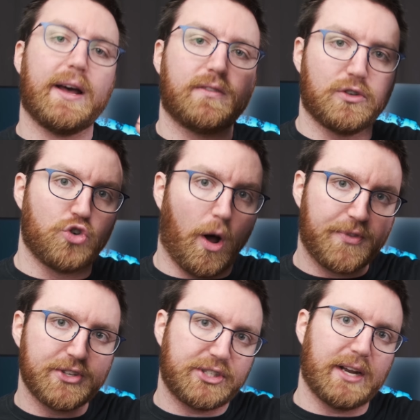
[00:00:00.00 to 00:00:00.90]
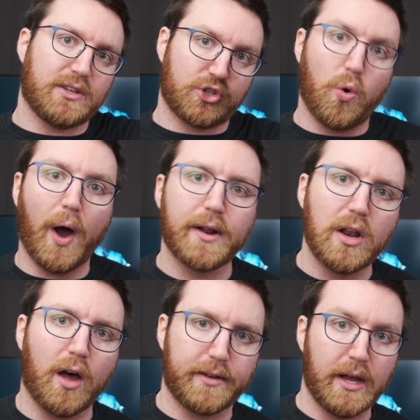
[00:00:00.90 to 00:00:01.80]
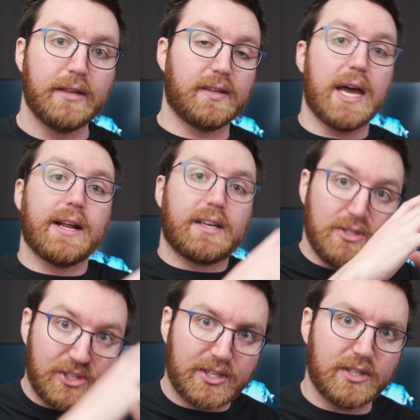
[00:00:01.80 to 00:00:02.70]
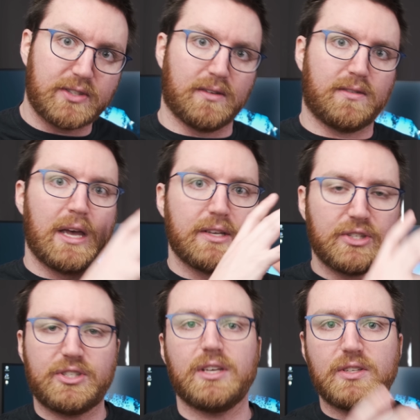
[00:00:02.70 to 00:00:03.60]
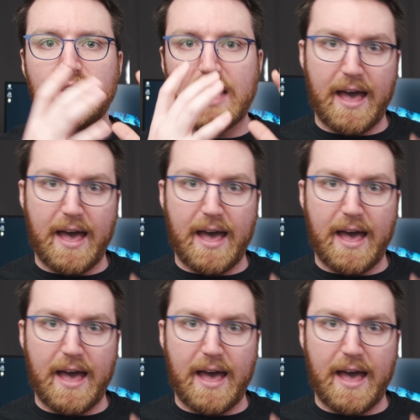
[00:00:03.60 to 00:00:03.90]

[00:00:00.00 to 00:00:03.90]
had to drop the settings quite a lot to get a consistent 60